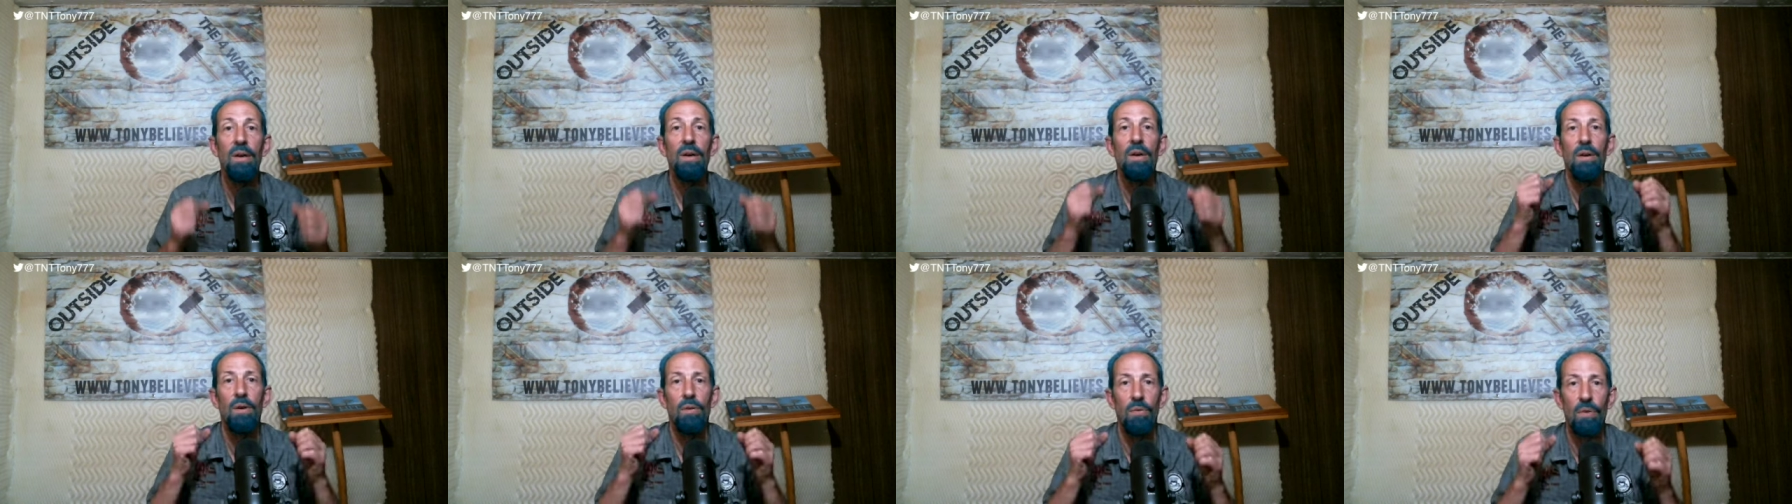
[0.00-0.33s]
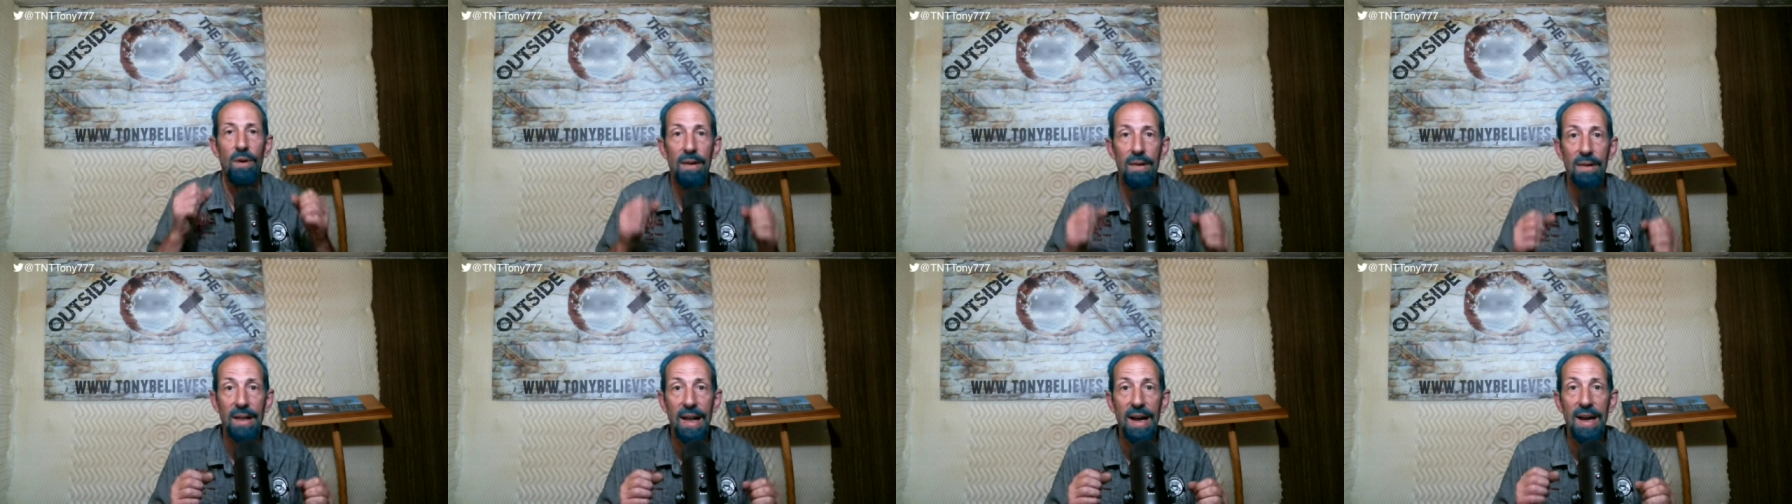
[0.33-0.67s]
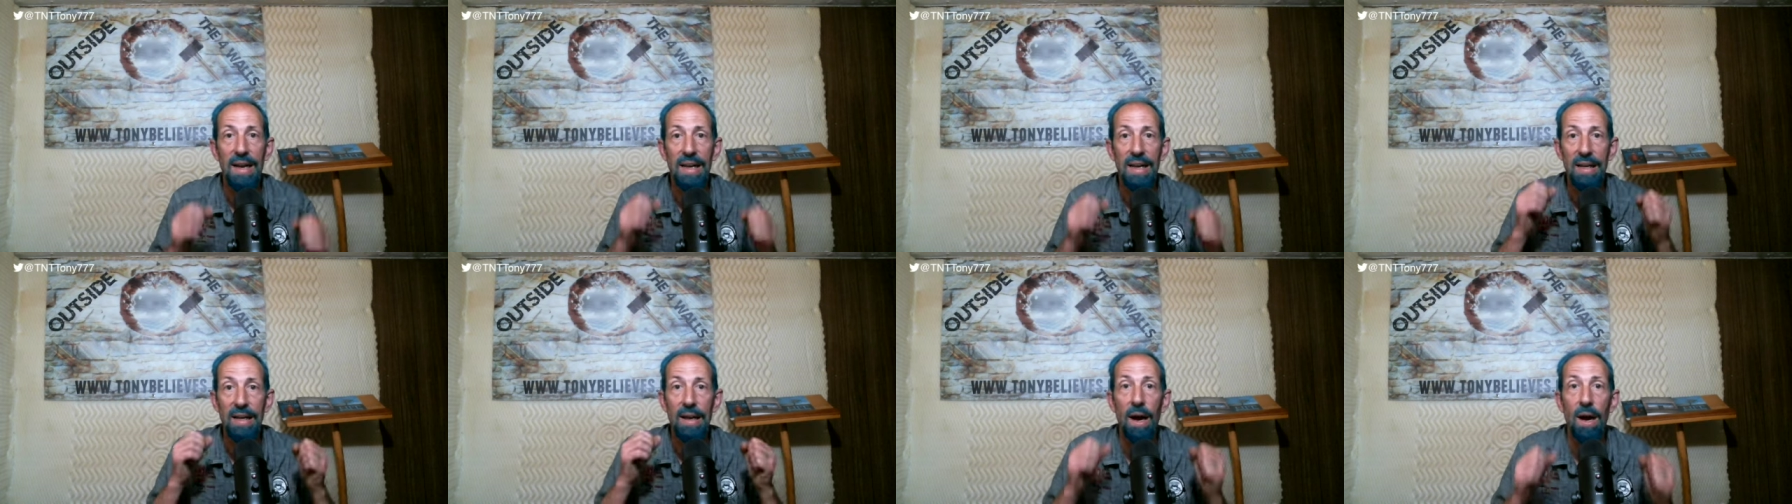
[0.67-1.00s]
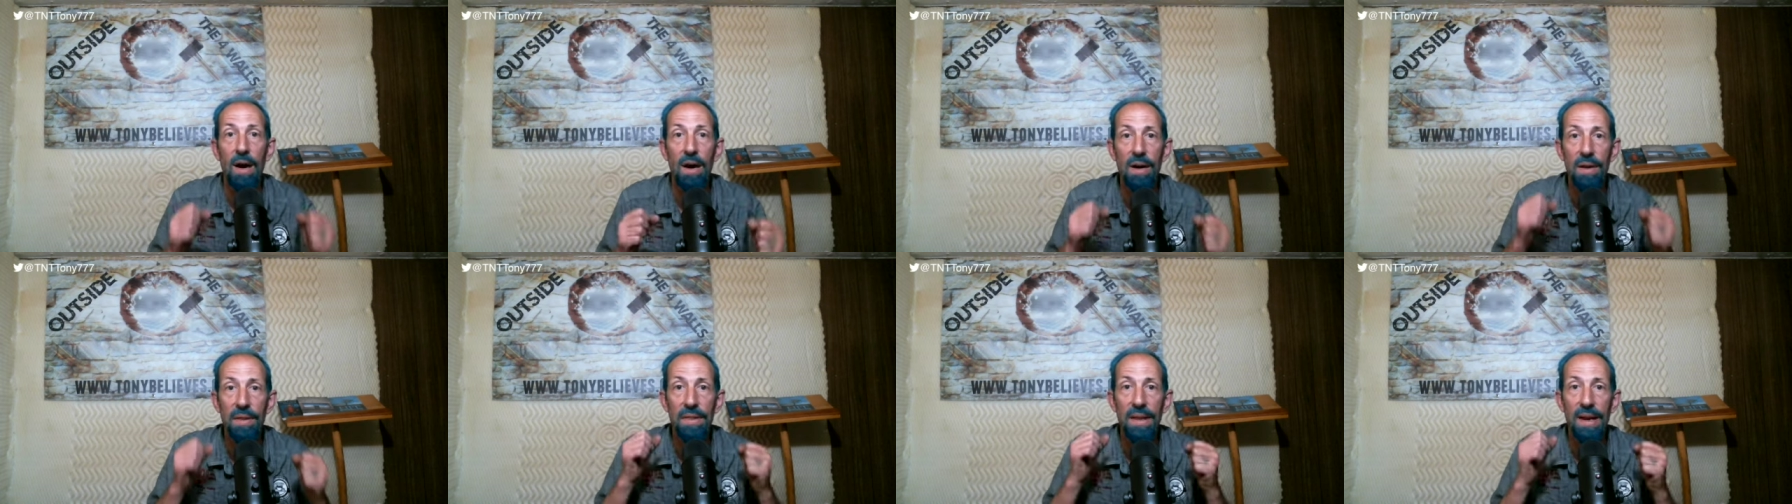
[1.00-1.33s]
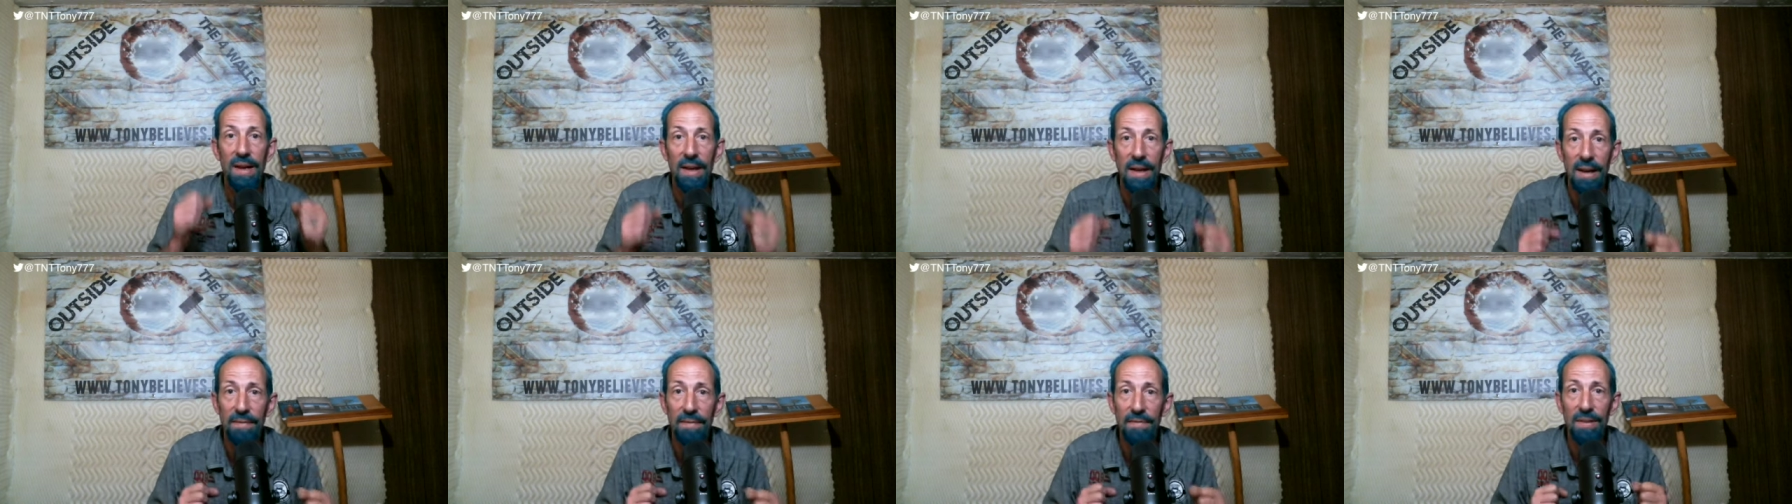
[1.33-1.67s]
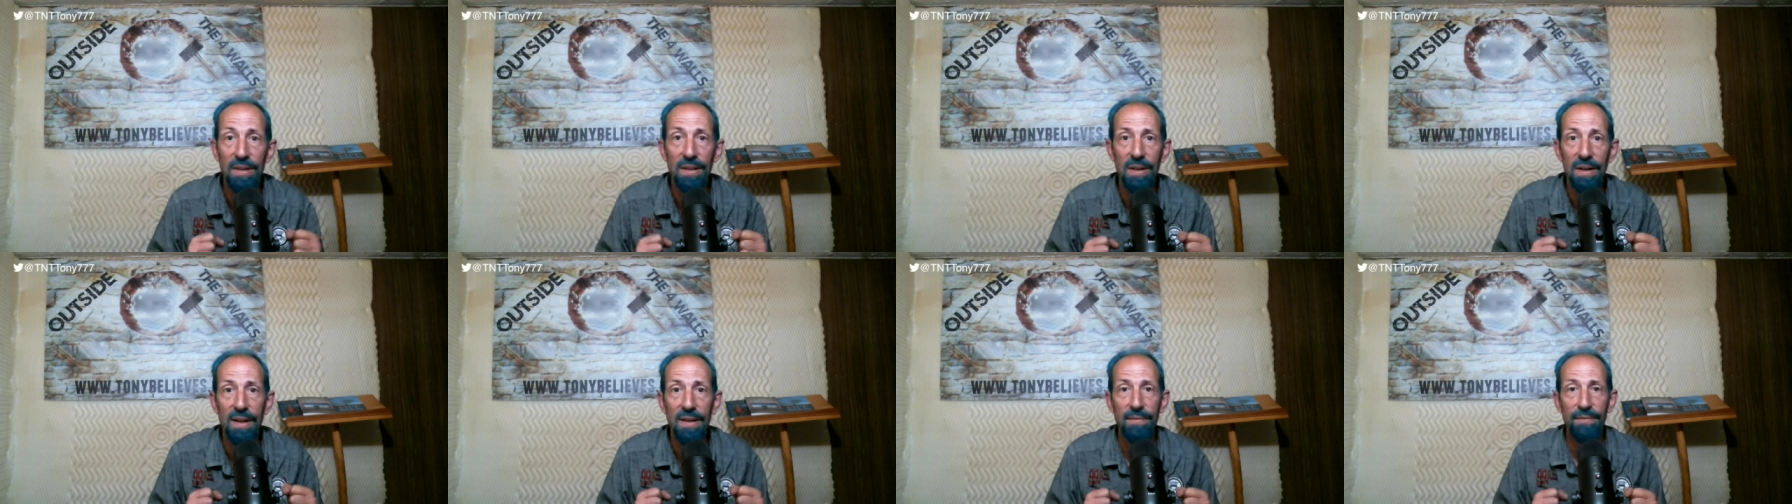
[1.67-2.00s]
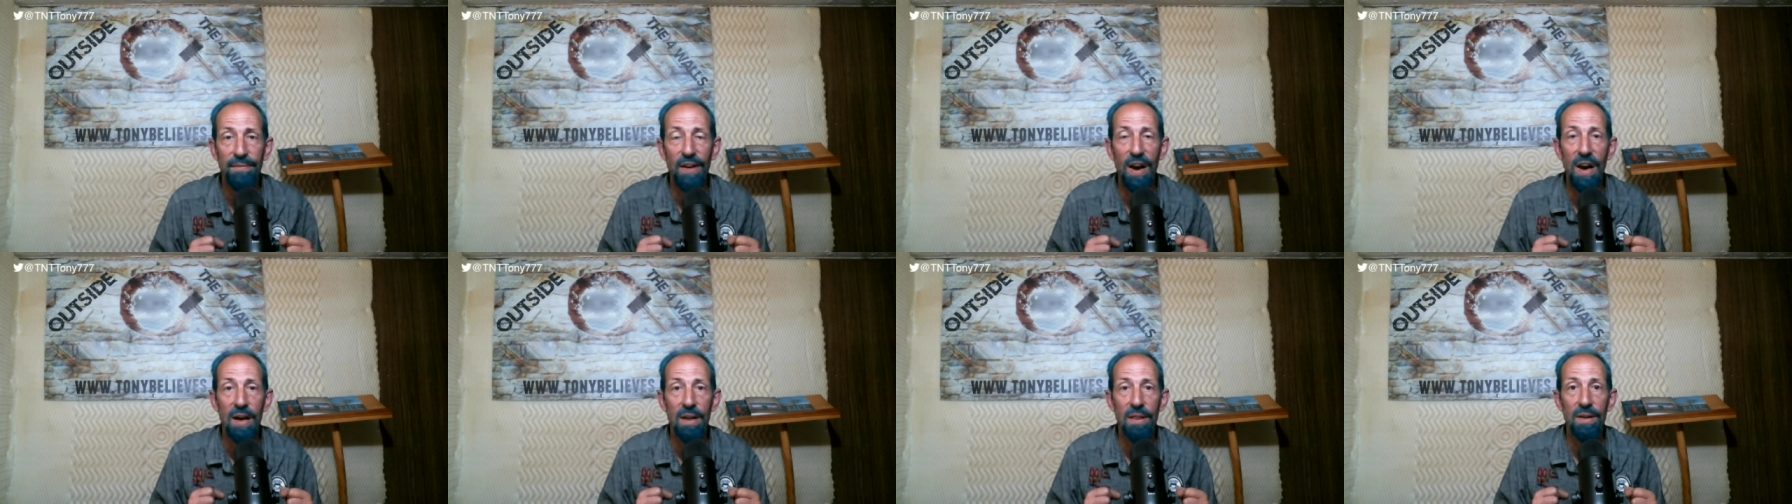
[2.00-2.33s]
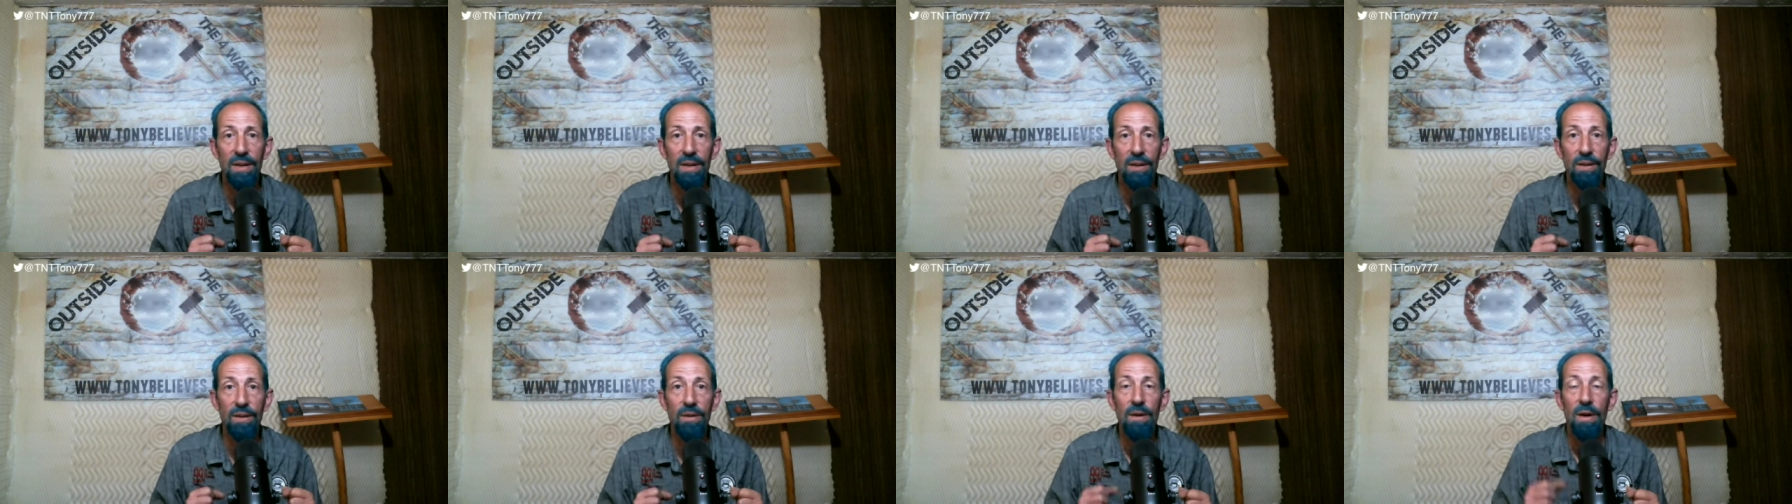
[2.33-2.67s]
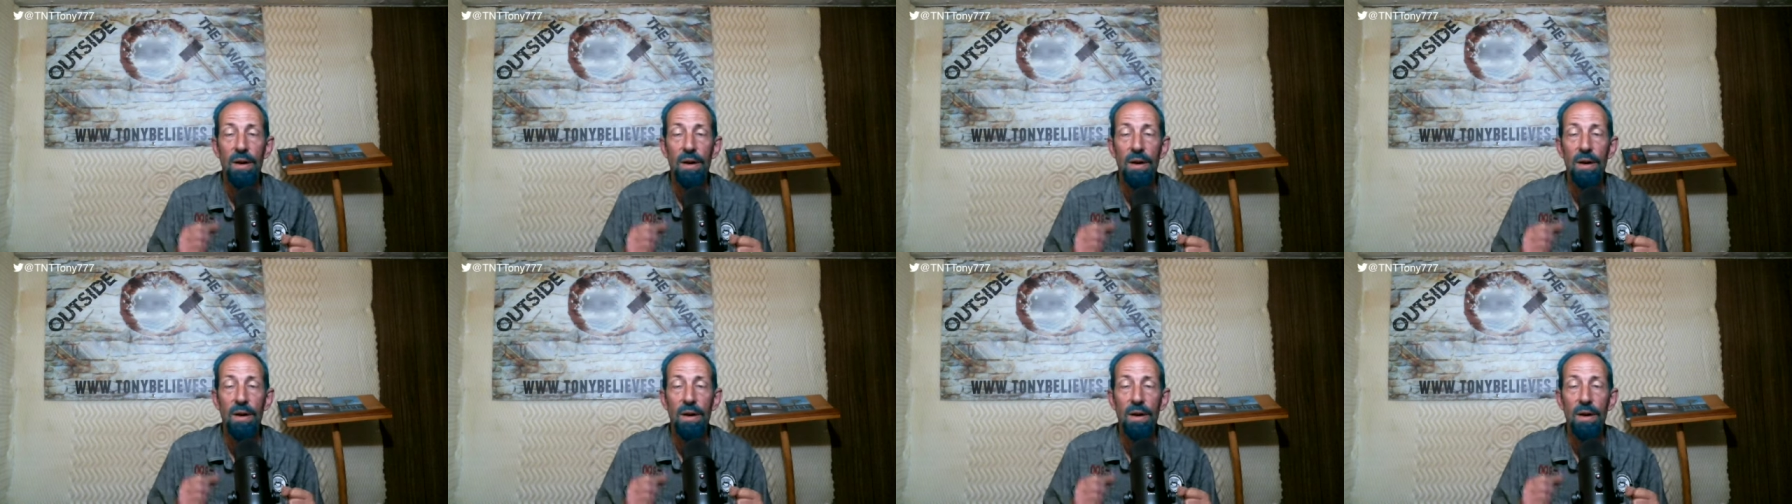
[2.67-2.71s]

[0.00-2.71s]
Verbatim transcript: relying on the Heavenly Father.